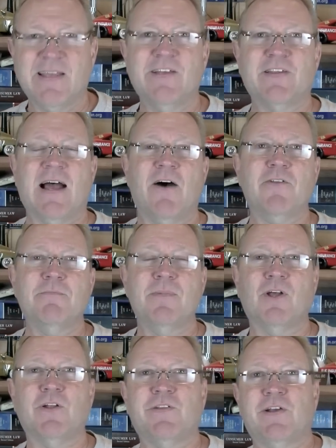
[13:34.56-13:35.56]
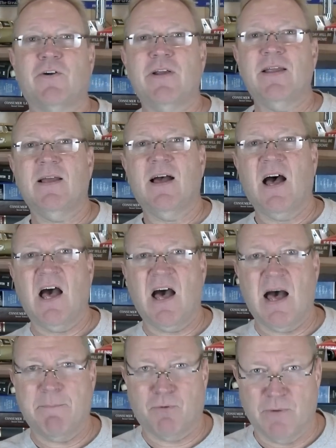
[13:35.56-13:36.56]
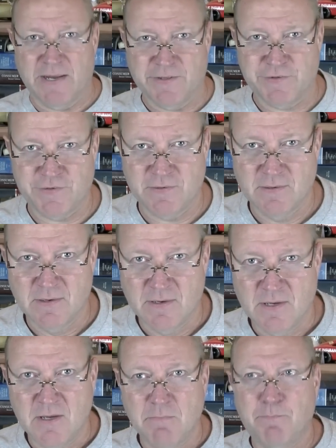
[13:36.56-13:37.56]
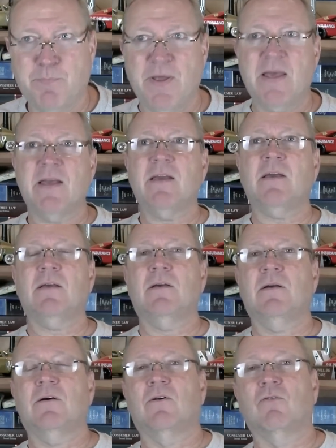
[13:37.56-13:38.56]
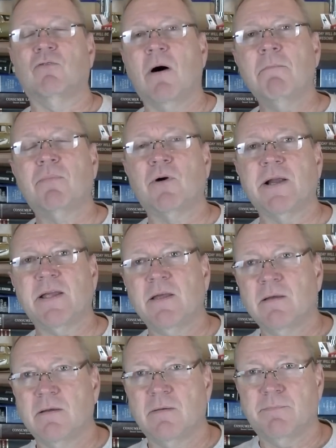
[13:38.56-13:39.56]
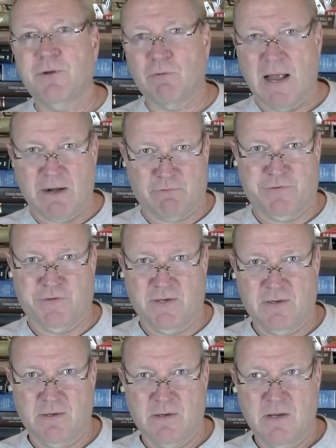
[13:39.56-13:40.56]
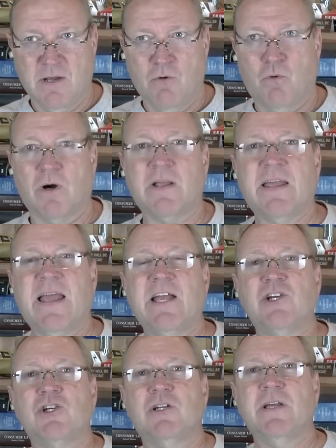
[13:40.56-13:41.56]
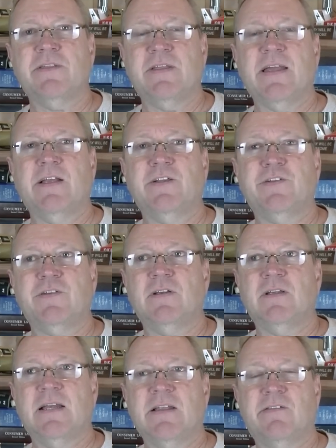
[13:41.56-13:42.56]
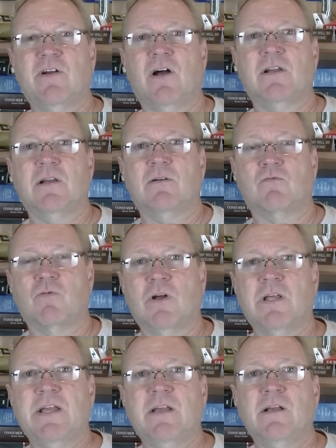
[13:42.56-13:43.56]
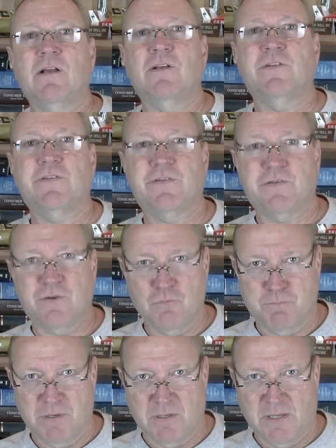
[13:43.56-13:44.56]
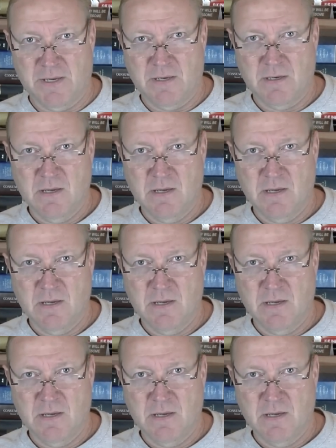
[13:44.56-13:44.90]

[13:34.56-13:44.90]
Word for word: is how the military operates. Big, lumbering bureaucracy where occasionally things get done really stupidly.